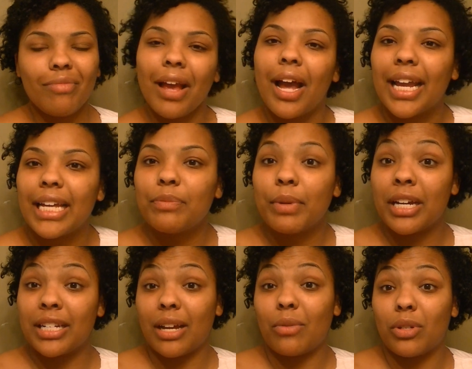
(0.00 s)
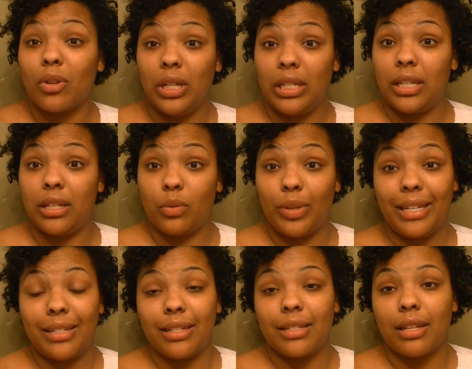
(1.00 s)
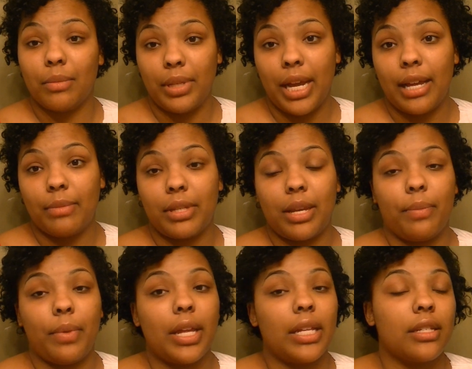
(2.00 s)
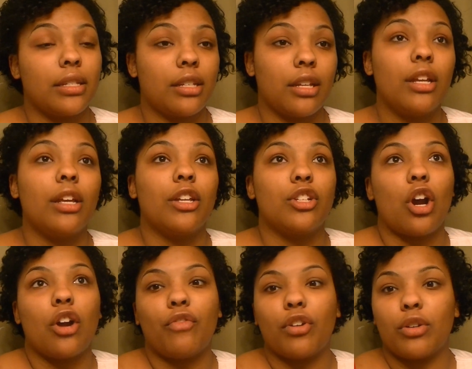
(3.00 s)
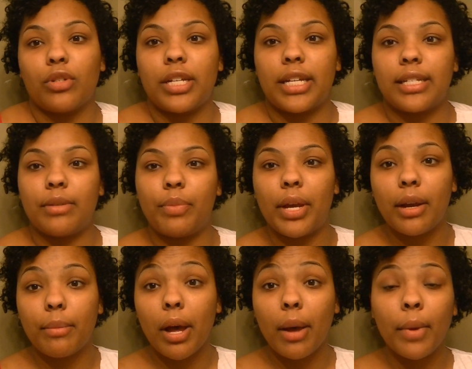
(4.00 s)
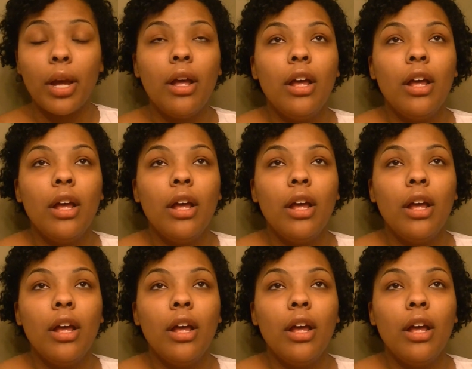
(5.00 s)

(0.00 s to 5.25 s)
I guess because I was only 6 weeks, and sometimes it's hard for those tests to pick them up.